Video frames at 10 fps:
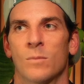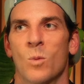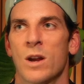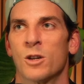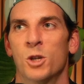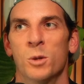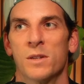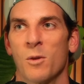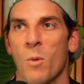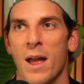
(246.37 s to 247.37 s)
We are
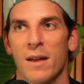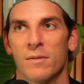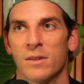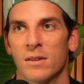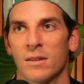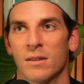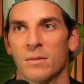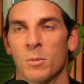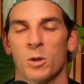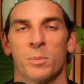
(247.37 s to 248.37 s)
choosing waves
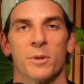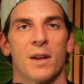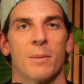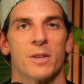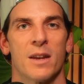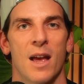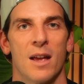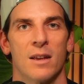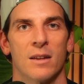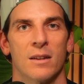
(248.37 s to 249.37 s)
multiple times a day.